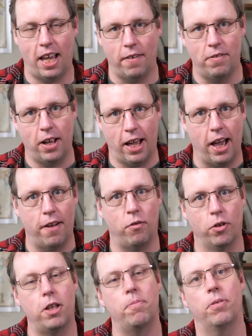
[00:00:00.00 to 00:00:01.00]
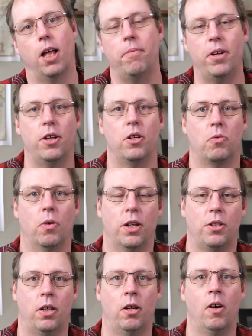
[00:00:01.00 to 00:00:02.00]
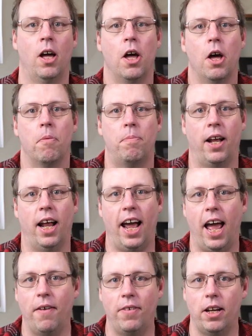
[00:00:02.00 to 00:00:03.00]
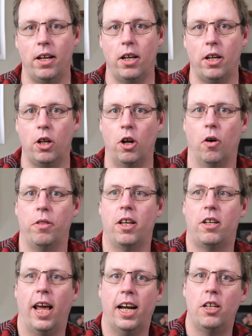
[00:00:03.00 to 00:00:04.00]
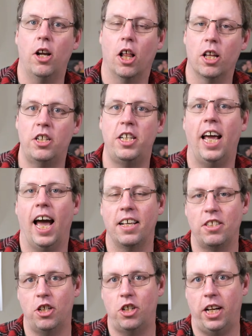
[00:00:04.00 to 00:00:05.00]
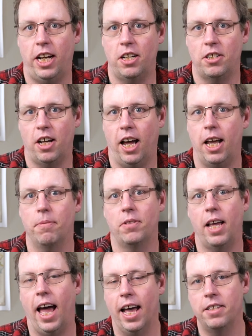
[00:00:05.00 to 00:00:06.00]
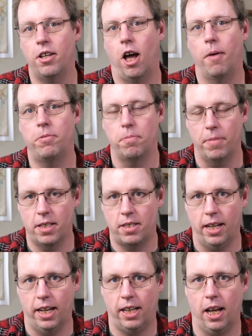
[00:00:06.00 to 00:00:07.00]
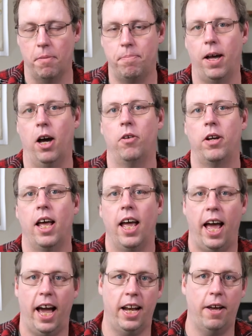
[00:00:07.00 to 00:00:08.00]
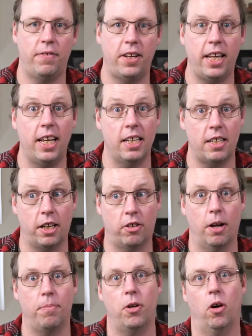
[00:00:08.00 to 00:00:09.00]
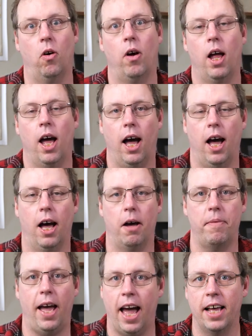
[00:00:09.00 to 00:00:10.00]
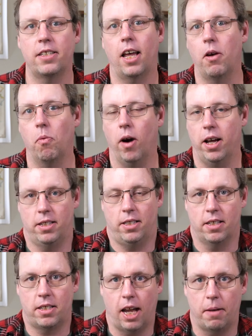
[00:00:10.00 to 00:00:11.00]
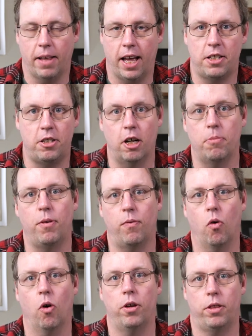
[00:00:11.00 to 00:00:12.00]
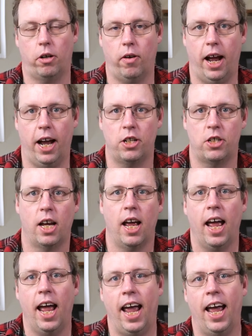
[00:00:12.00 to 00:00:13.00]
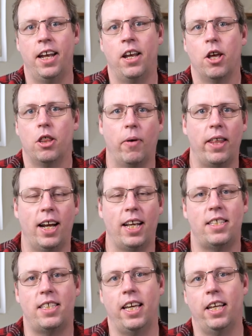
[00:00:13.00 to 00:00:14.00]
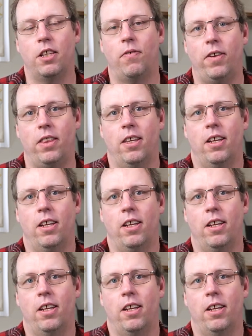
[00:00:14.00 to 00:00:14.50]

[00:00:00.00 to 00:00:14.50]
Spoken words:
have really plummeted as well too. But I haven't, the technology hasn't changed. I'm as optimistic about NFTs and crypto as I was this time last year before the crash. And the way that I see it is